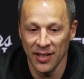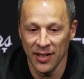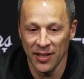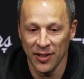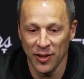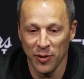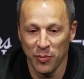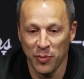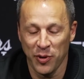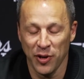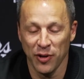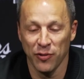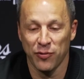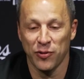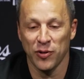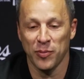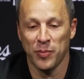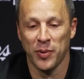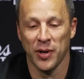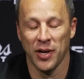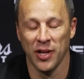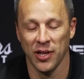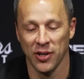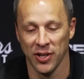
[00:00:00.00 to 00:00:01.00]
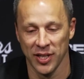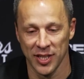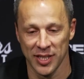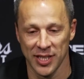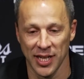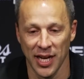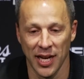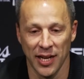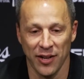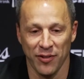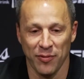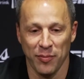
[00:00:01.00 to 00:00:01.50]
the pure footballer
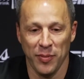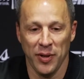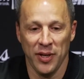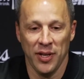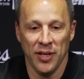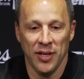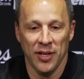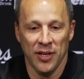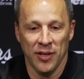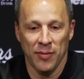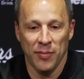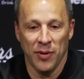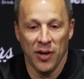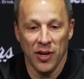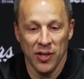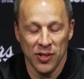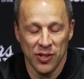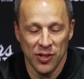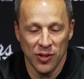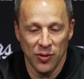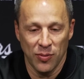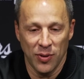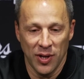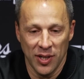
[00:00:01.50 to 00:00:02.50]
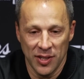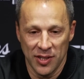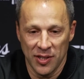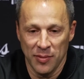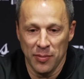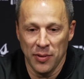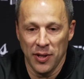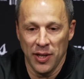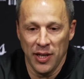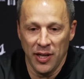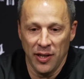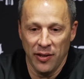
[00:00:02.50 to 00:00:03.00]
inside of me also wants to
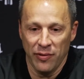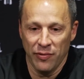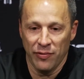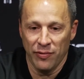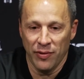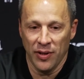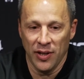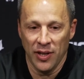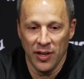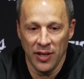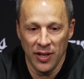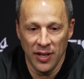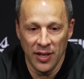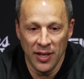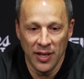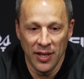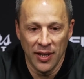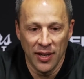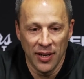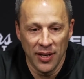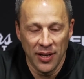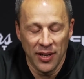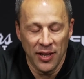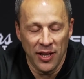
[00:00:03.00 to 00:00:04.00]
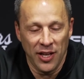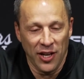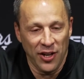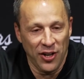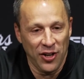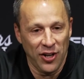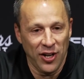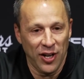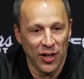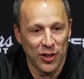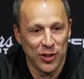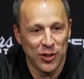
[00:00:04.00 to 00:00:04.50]
believe the
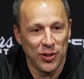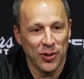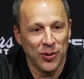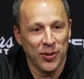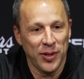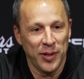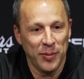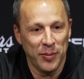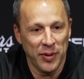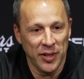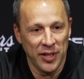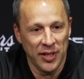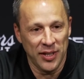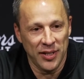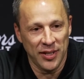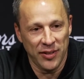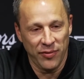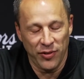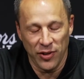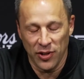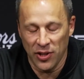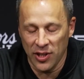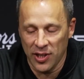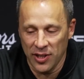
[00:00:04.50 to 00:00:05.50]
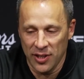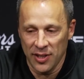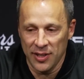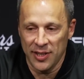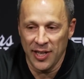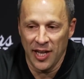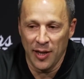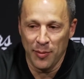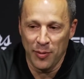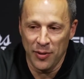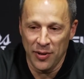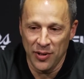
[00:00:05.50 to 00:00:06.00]
underdog story, but if you look at the
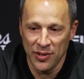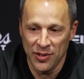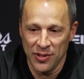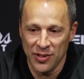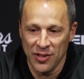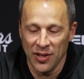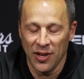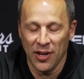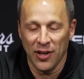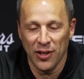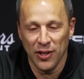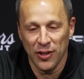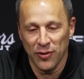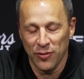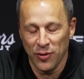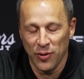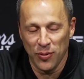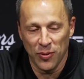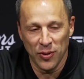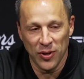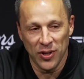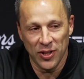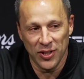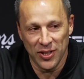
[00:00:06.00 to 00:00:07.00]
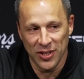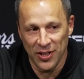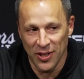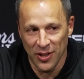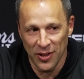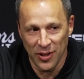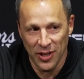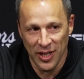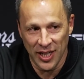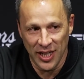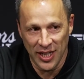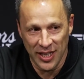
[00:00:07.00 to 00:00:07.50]
tables all over the world and all
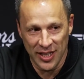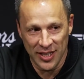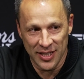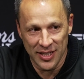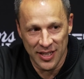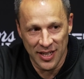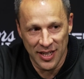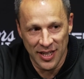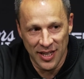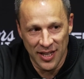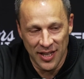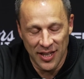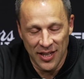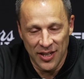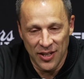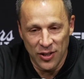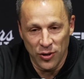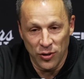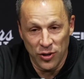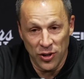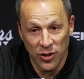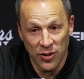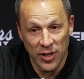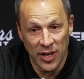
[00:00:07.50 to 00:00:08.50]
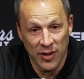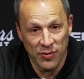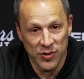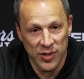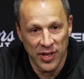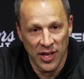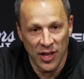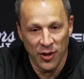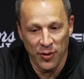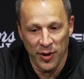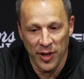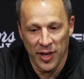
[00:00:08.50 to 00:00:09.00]
the leagues who don't have
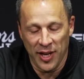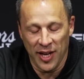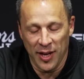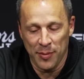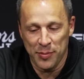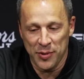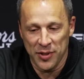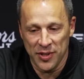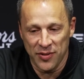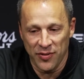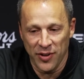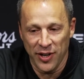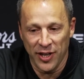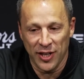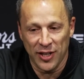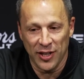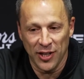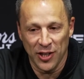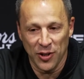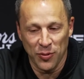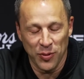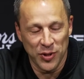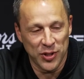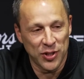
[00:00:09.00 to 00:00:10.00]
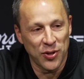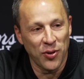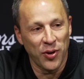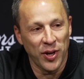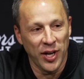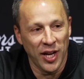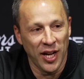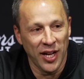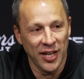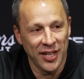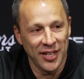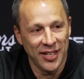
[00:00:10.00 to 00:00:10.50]
salary caps, it's very clear what's going
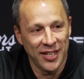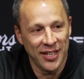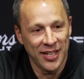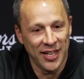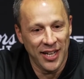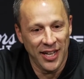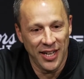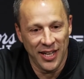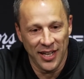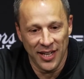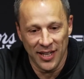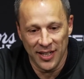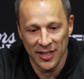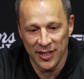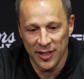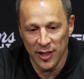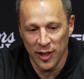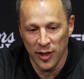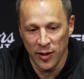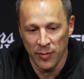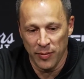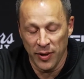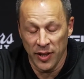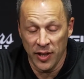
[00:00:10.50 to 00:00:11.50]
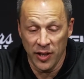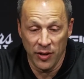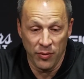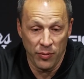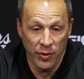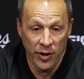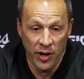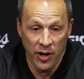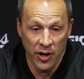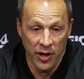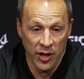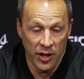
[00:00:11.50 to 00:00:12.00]
on. And I think
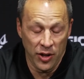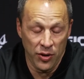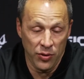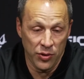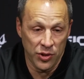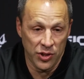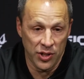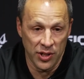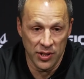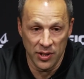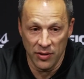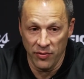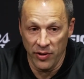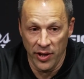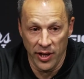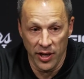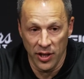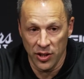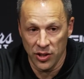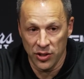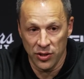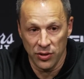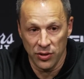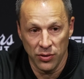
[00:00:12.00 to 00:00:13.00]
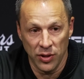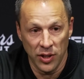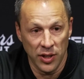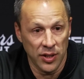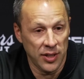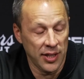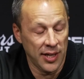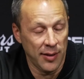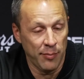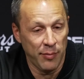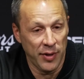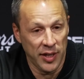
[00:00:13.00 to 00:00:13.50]
we are at a huge disadvantage the
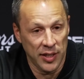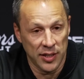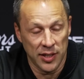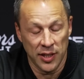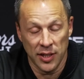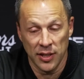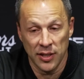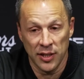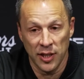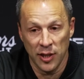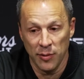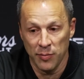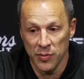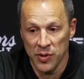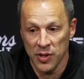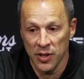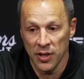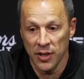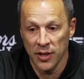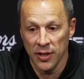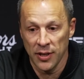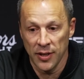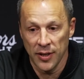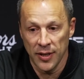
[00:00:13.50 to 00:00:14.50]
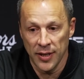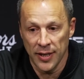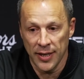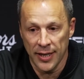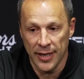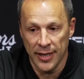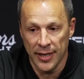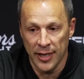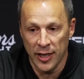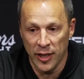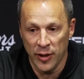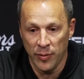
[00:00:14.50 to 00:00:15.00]
top Mexican teams
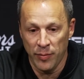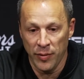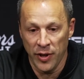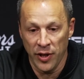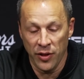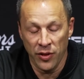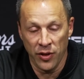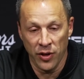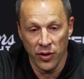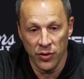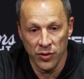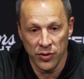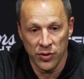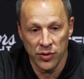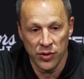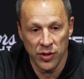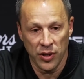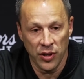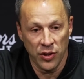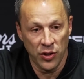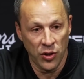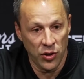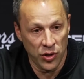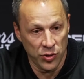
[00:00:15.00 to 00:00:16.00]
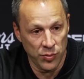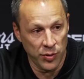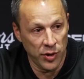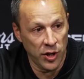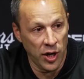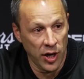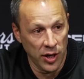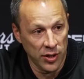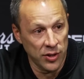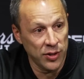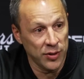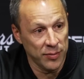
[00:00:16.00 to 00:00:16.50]
in those
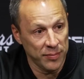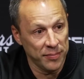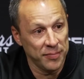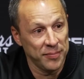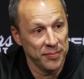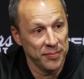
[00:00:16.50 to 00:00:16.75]
regards.